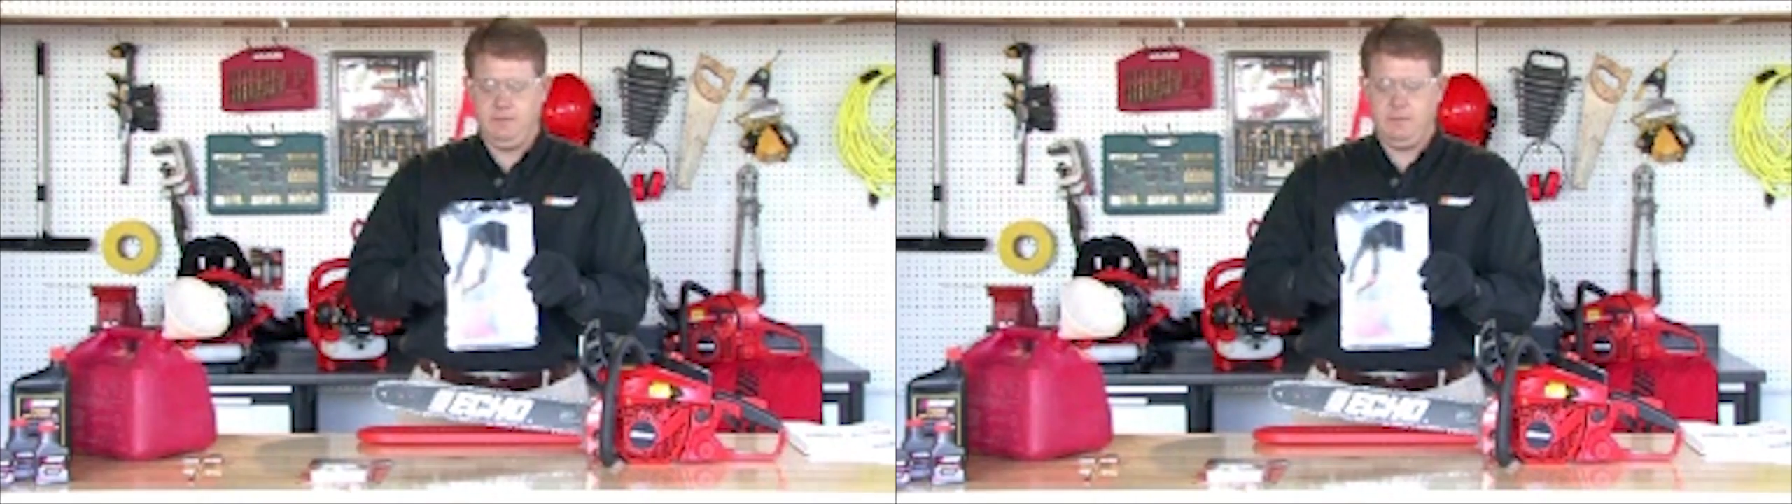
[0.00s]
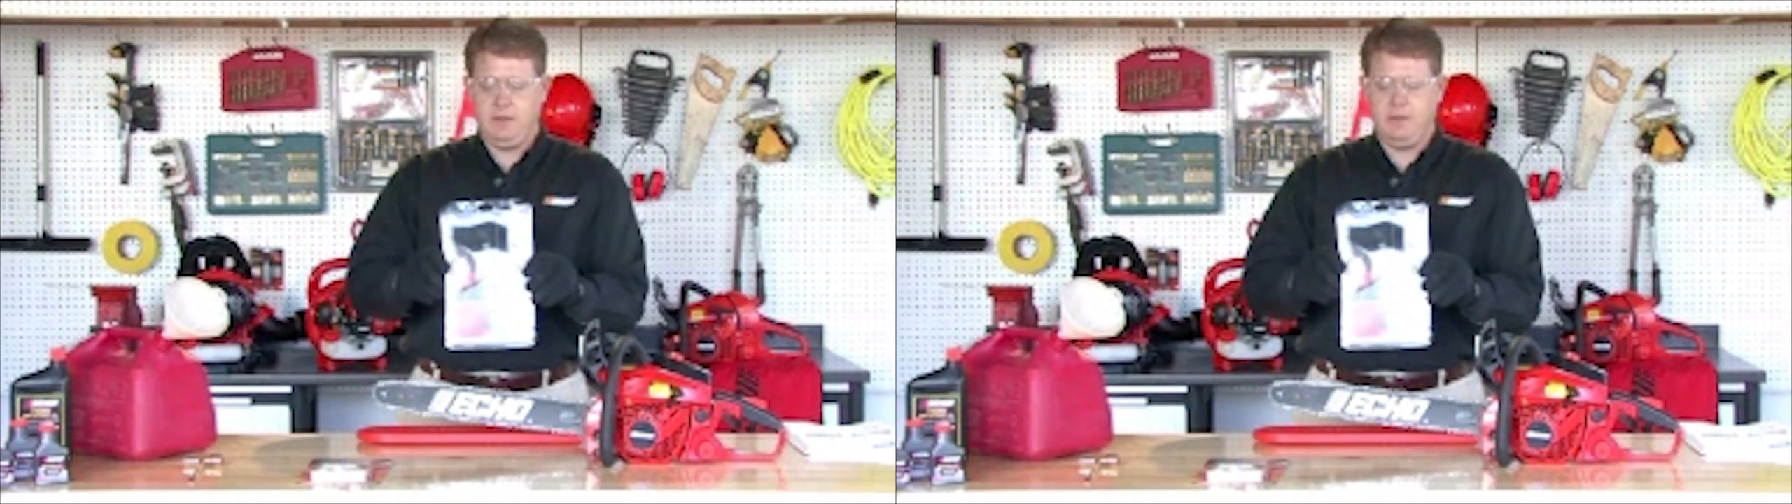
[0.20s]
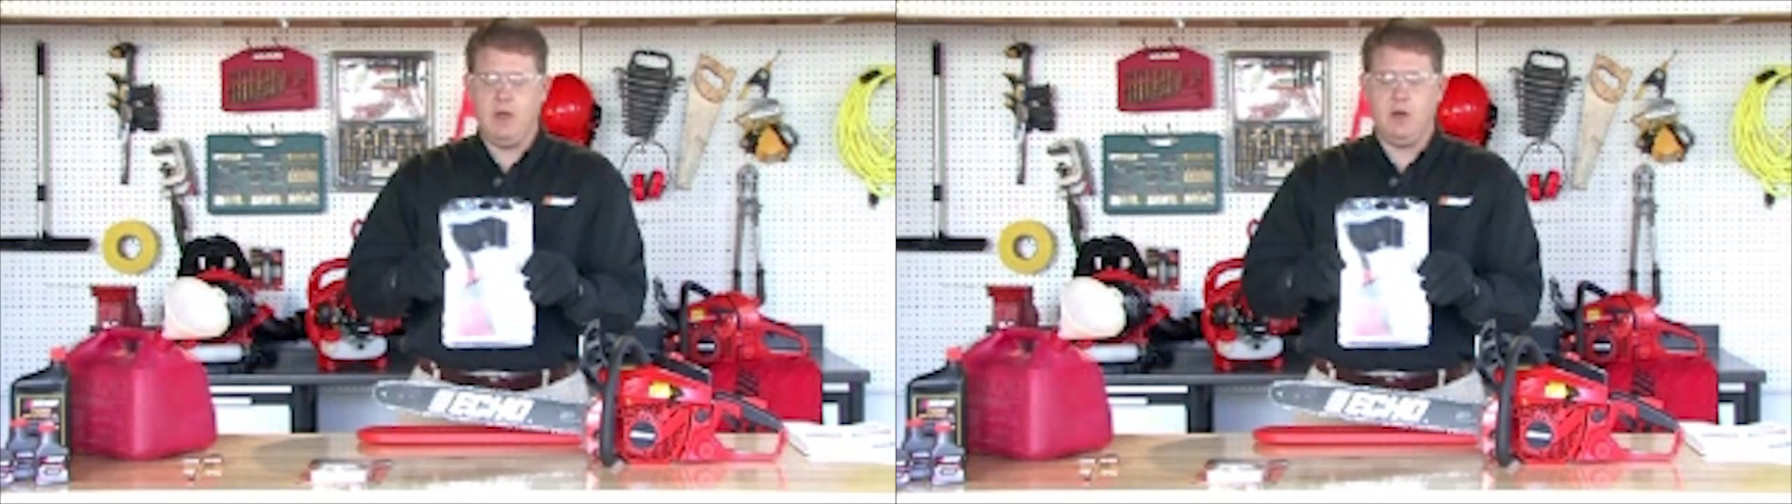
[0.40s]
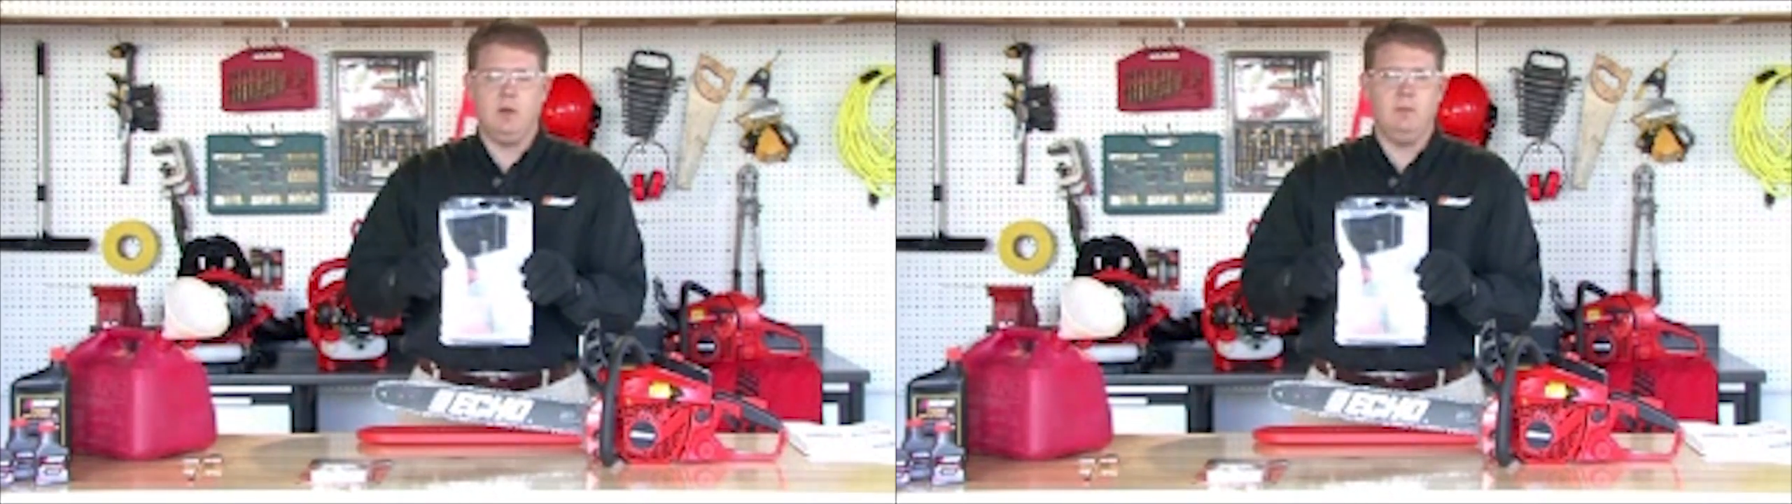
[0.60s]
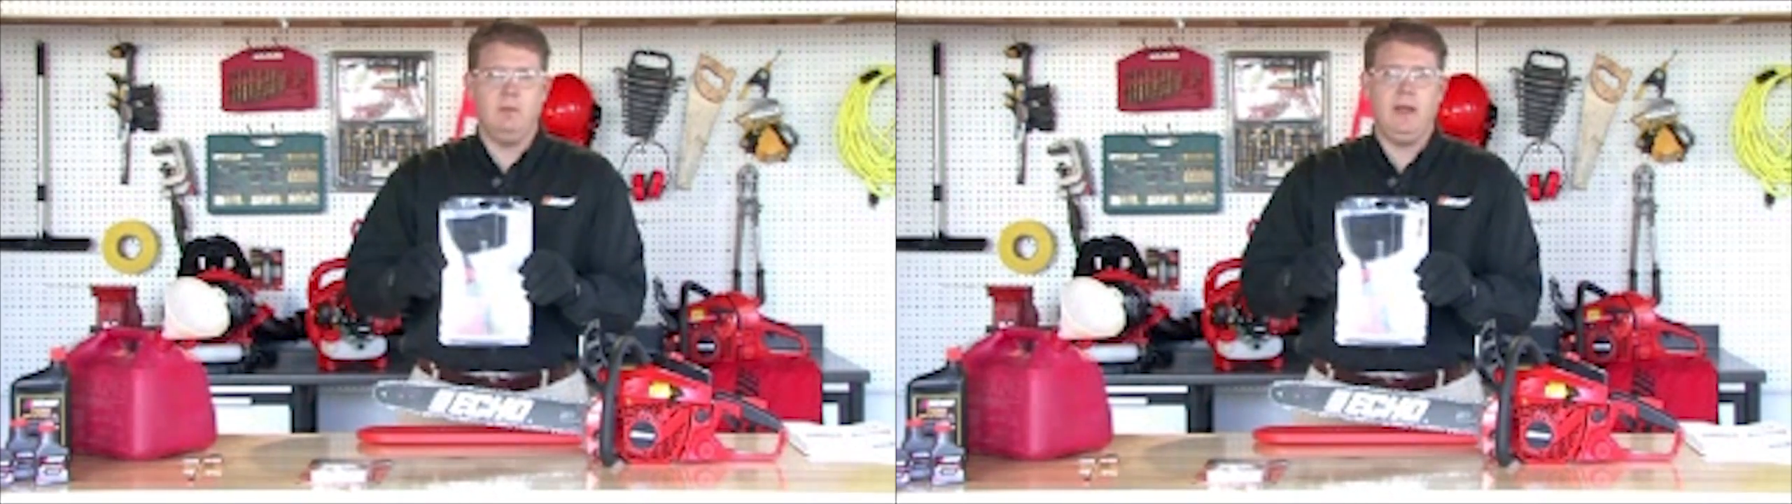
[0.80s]

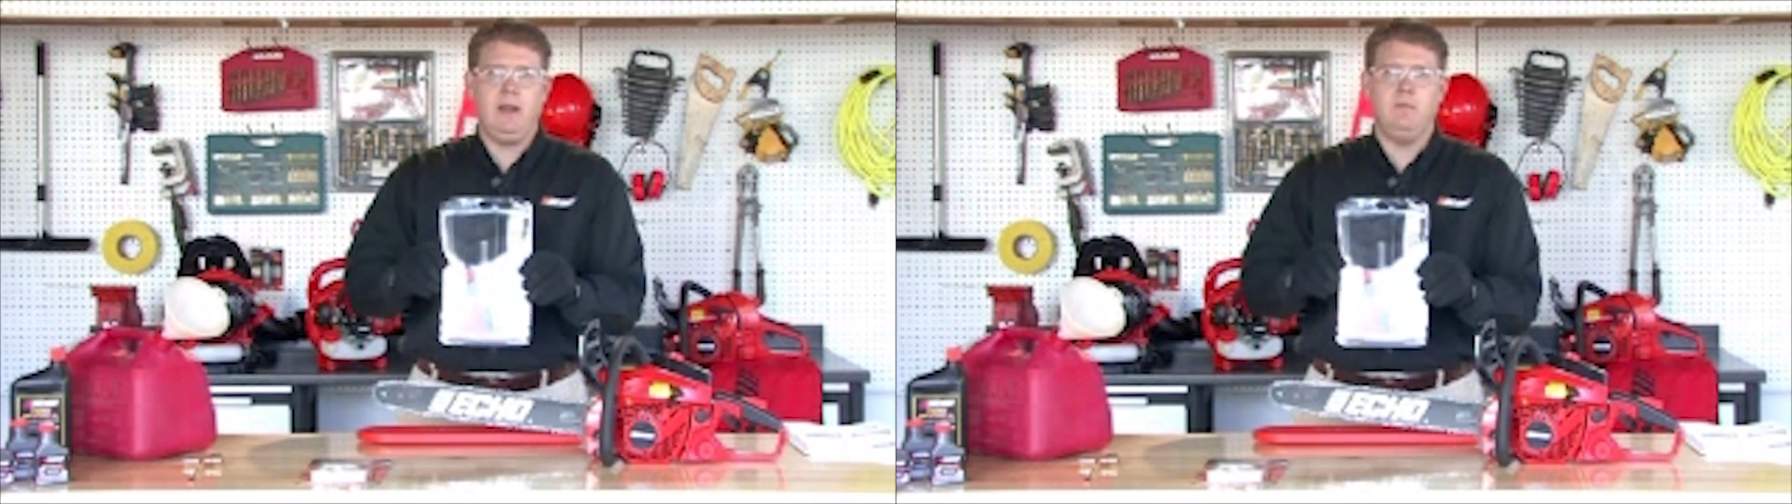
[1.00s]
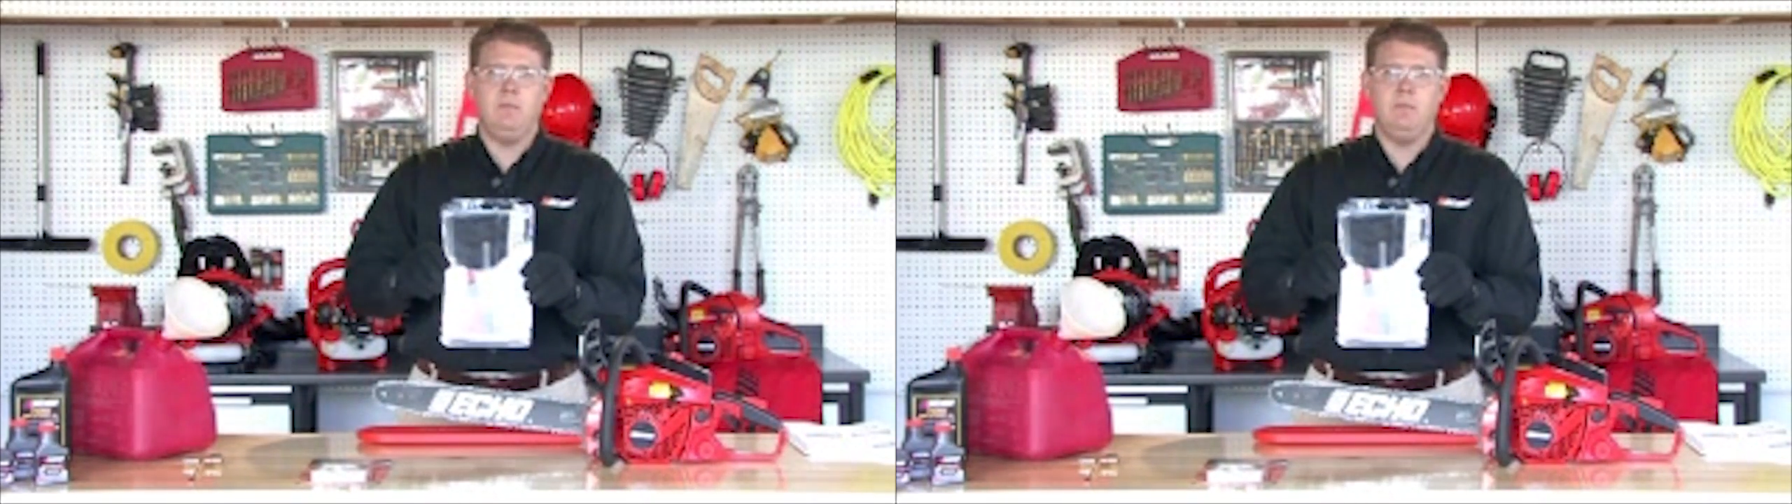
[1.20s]
available at many